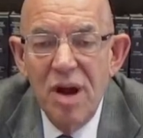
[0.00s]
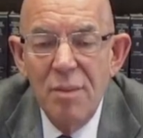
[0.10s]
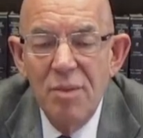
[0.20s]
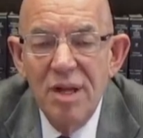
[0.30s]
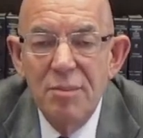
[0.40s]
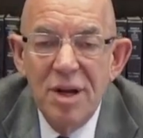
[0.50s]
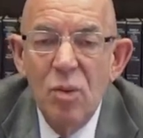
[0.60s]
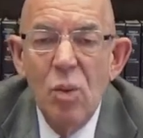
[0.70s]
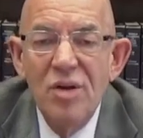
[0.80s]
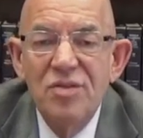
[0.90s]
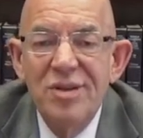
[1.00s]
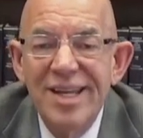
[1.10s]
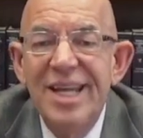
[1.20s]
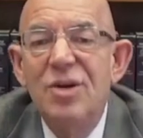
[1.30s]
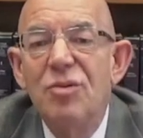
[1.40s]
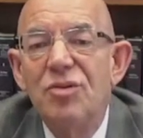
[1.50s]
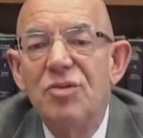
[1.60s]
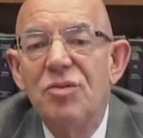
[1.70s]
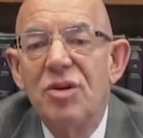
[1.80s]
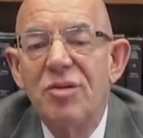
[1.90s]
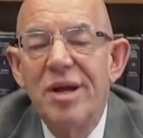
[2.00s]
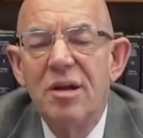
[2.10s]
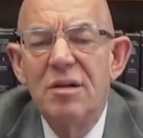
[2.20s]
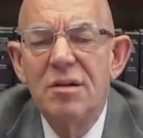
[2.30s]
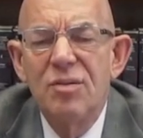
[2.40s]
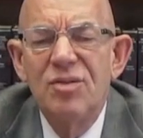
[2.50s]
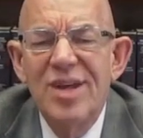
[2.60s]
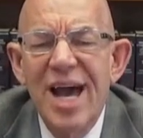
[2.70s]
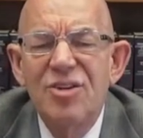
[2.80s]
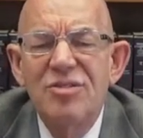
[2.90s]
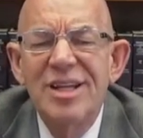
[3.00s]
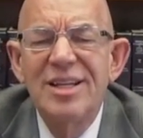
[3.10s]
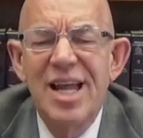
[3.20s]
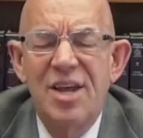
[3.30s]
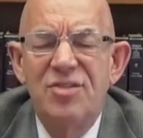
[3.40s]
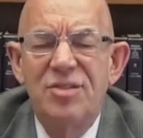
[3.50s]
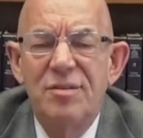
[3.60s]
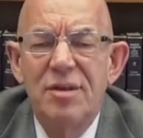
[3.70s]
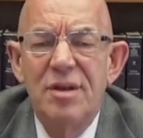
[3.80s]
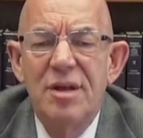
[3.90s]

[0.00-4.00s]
property, but it wasn't equal to or greater, it was actually less.